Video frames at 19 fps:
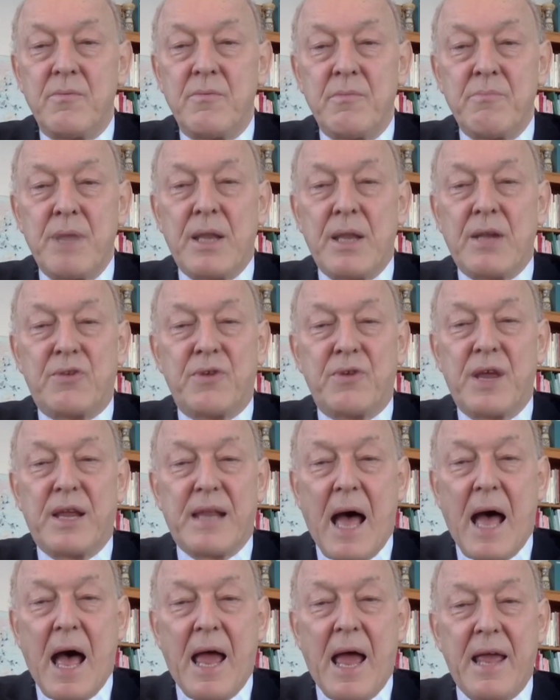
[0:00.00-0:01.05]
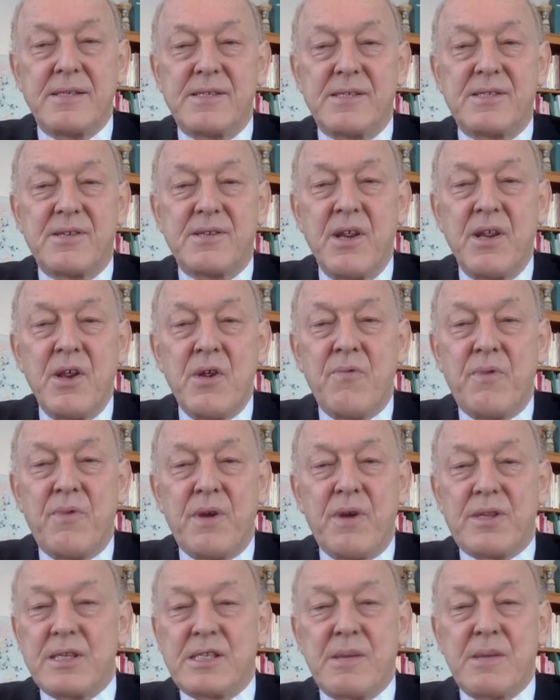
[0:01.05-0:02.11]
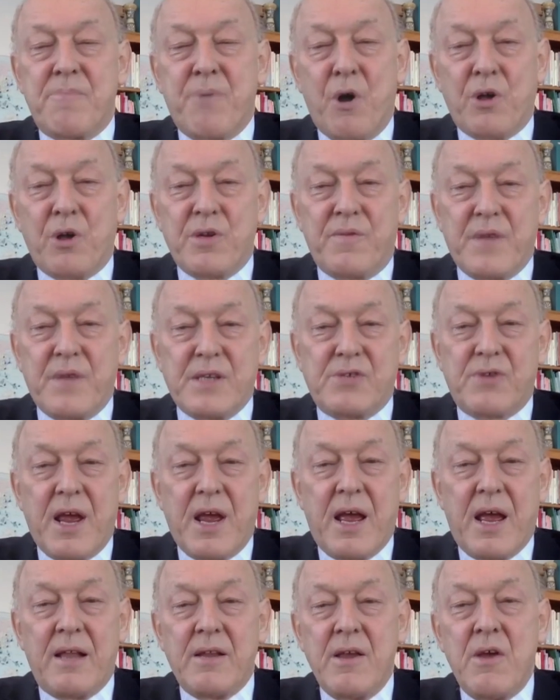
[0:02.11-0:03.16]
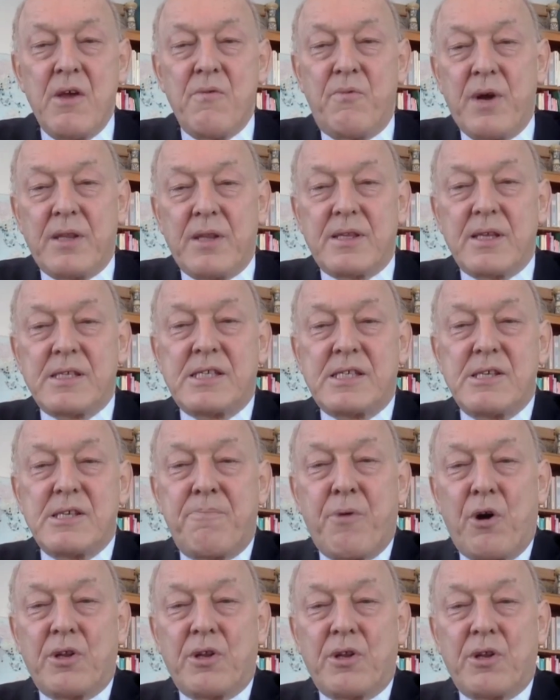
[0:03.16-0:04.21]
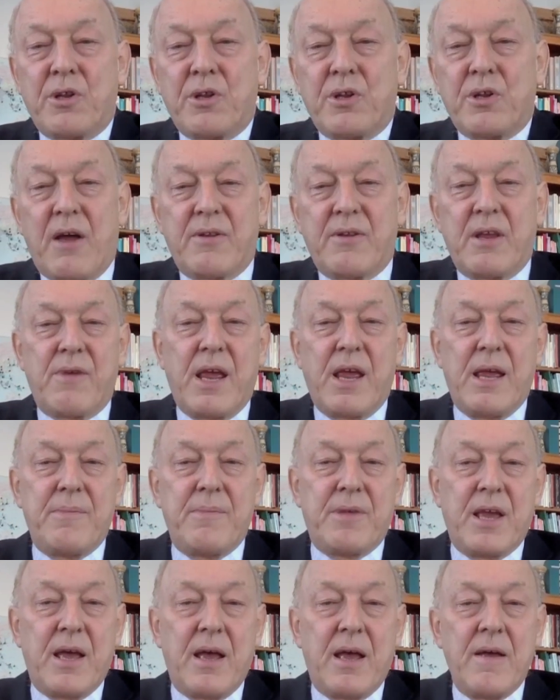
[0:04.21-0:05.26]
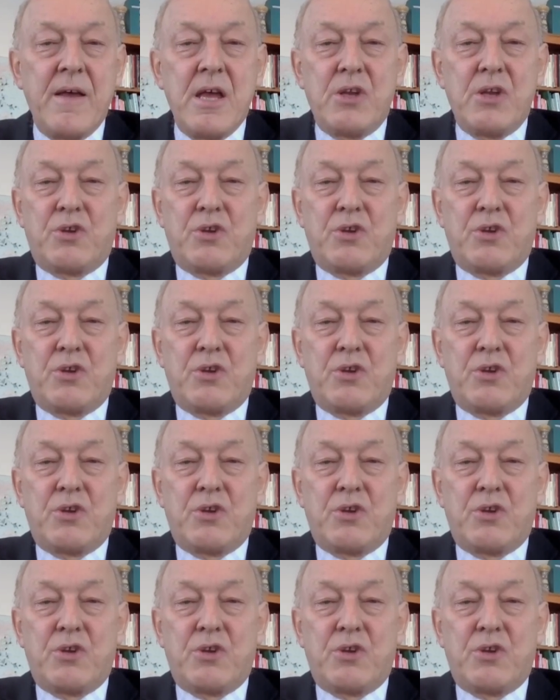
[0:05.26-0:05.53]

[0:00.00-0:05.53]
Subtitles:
military alliance, with the support of Israel, with the support of Saudi Arabia,